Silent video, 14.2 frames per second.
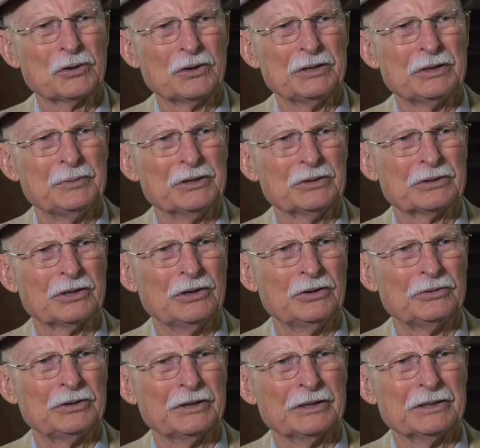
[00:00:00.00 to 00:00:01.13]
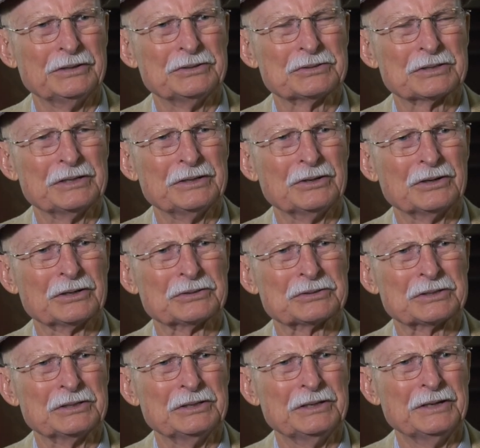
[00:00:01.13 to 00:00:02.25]
going to build a hotel in St.
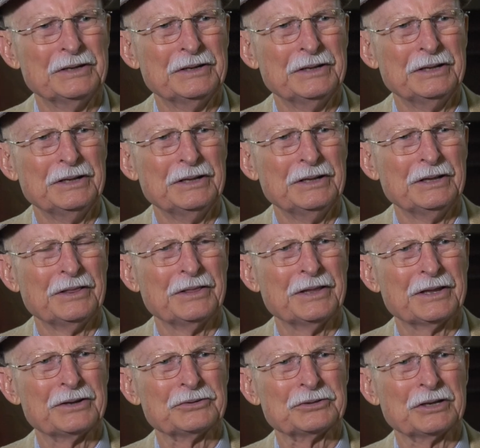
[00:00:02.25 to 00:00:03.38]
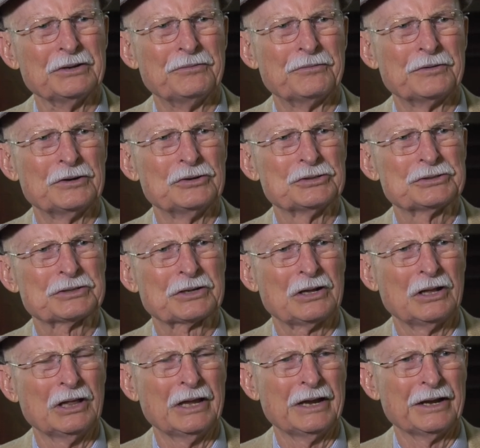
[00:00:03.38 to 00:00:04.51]
Augustine that is a first
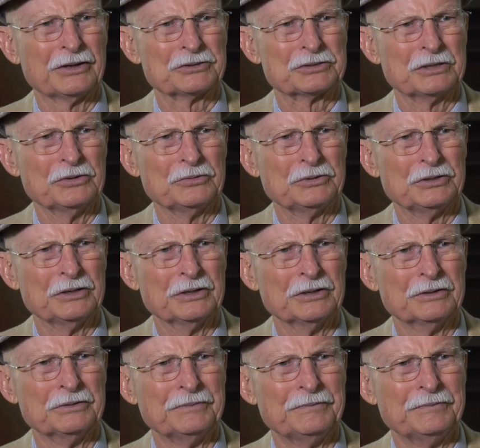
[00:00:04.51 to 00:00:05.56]
class hotel.